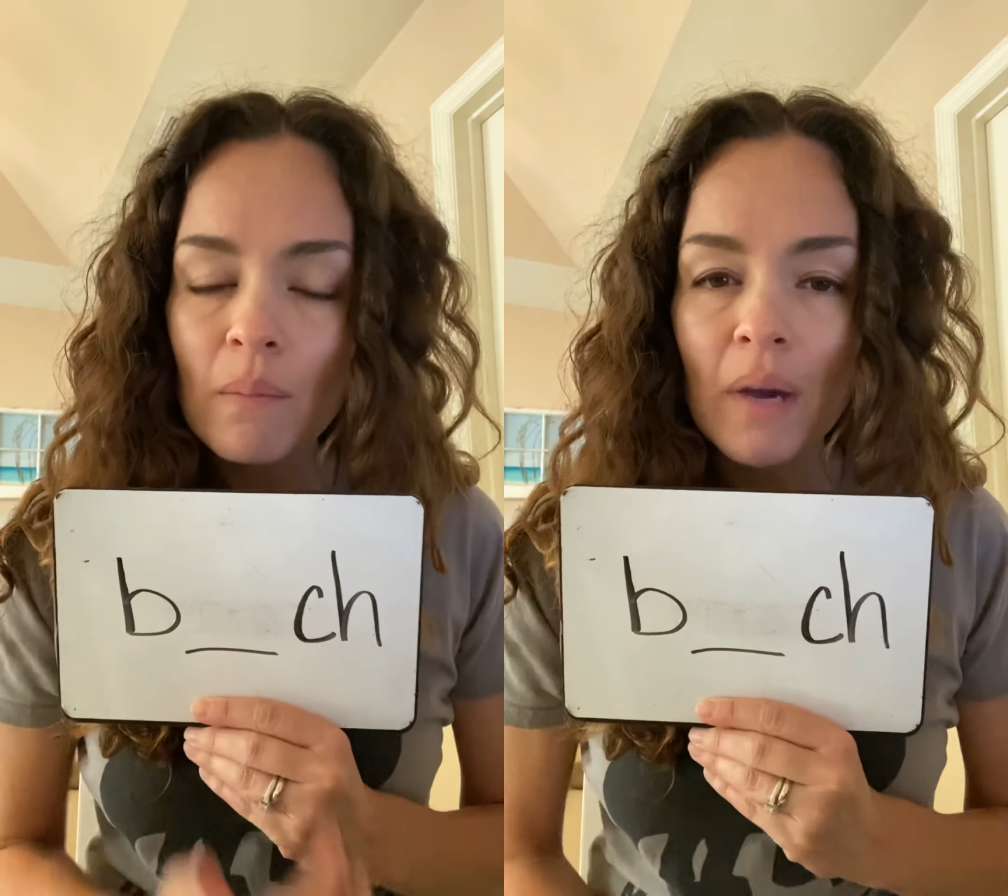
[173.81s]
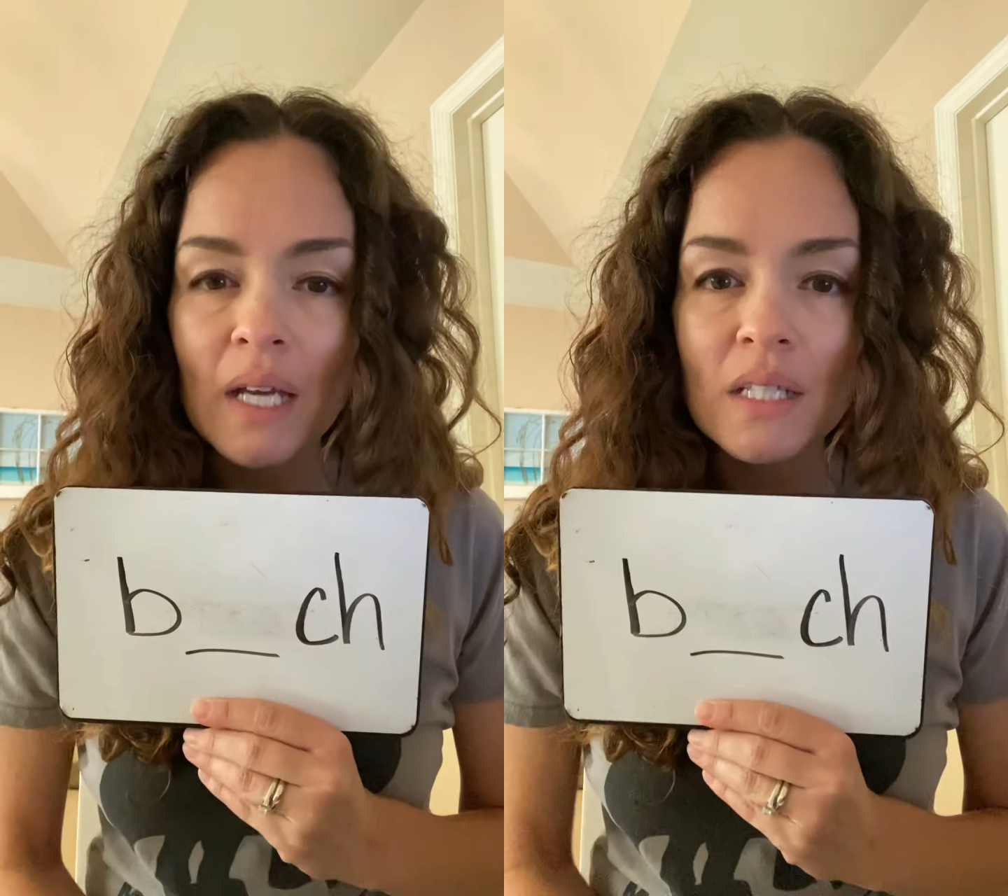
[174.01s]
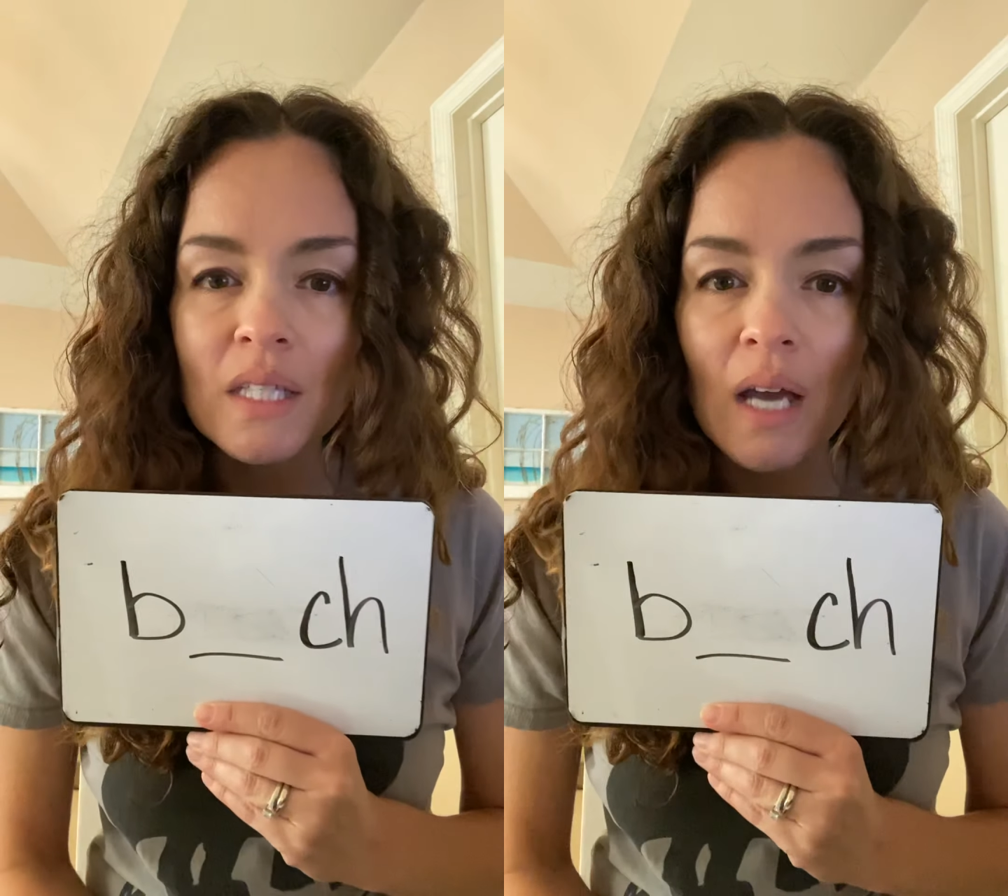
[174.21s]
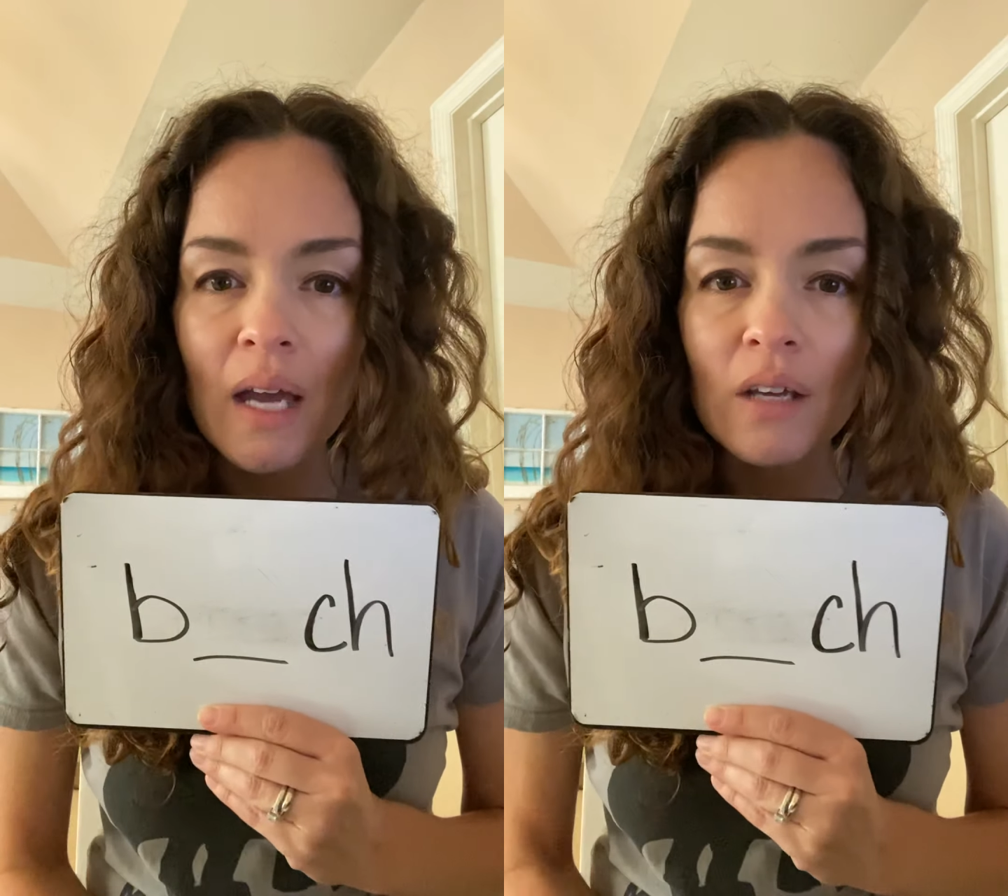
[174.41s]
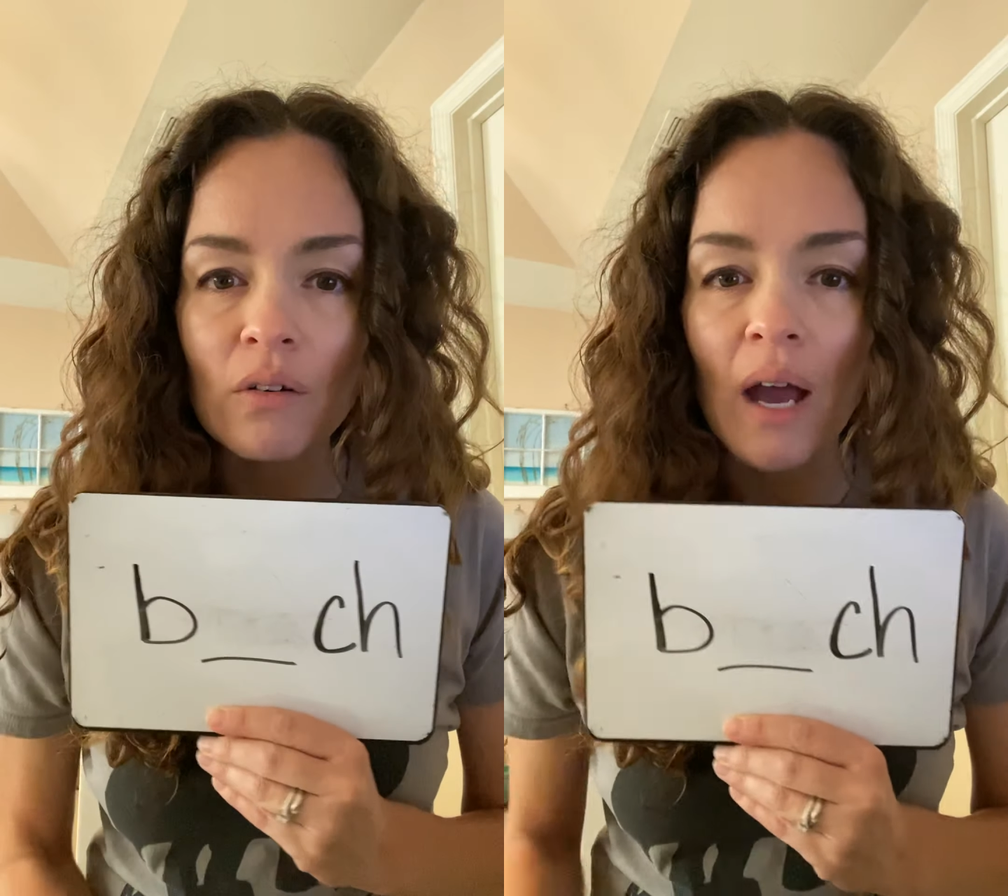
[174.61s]
my
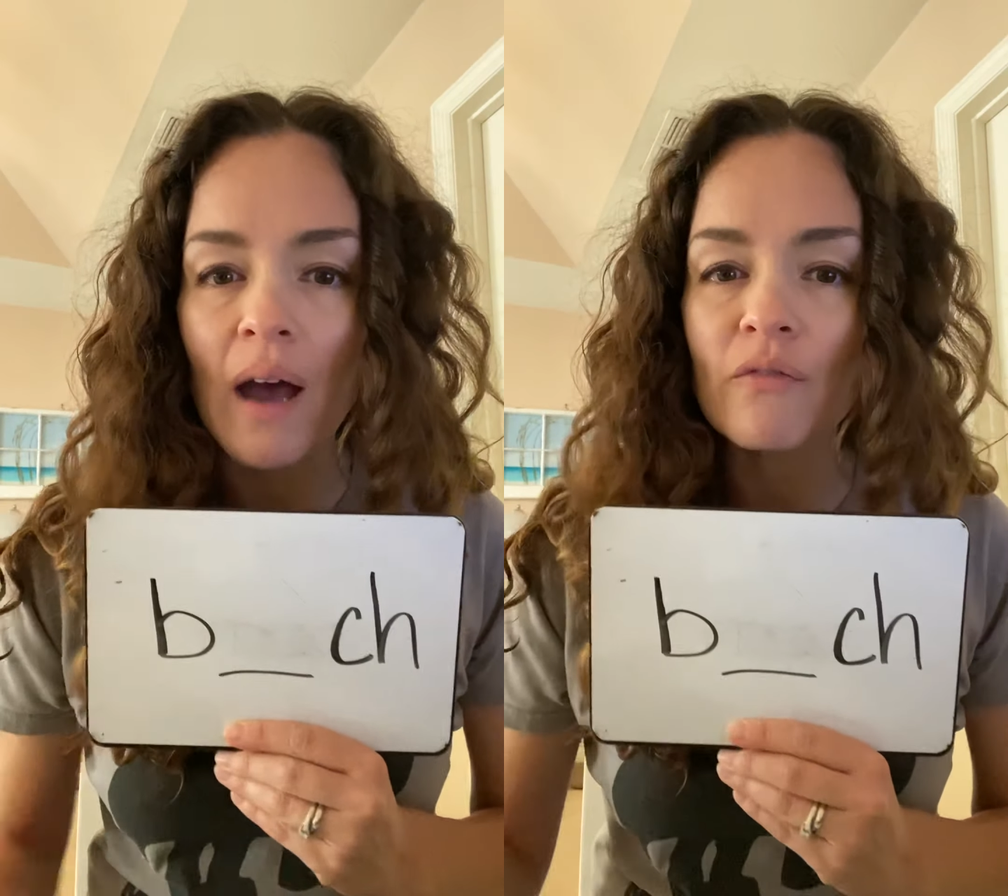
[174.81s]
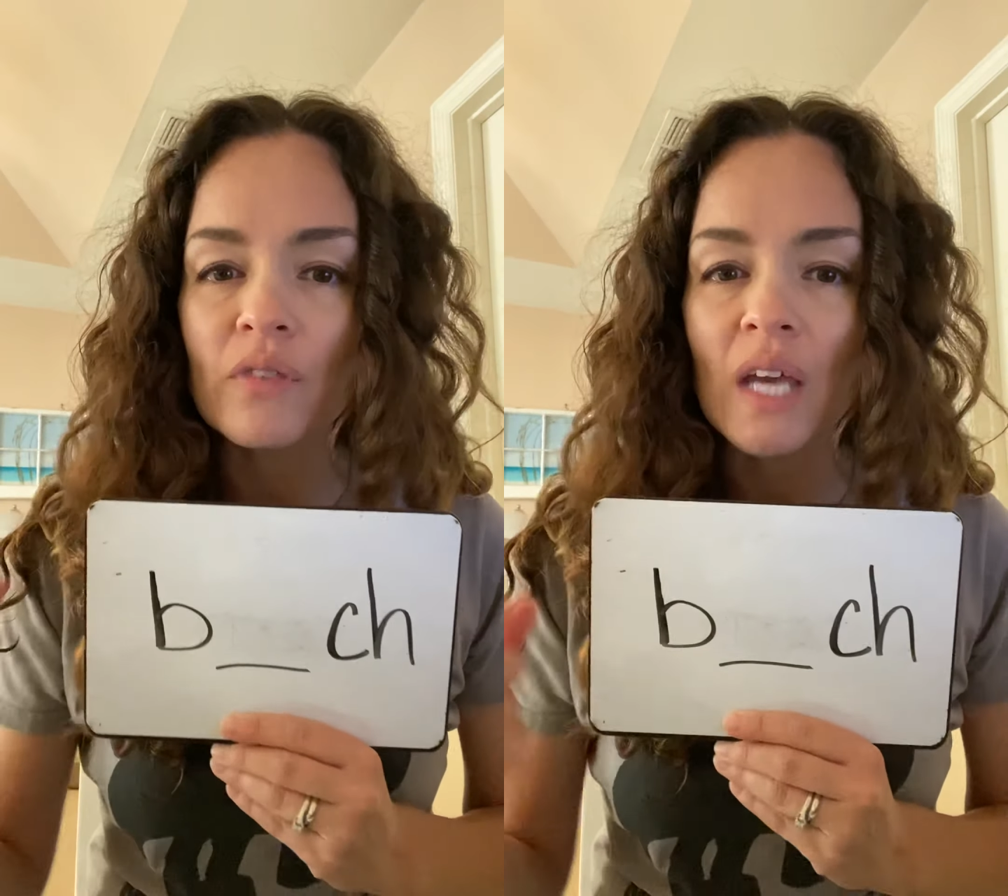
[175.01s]
digraph,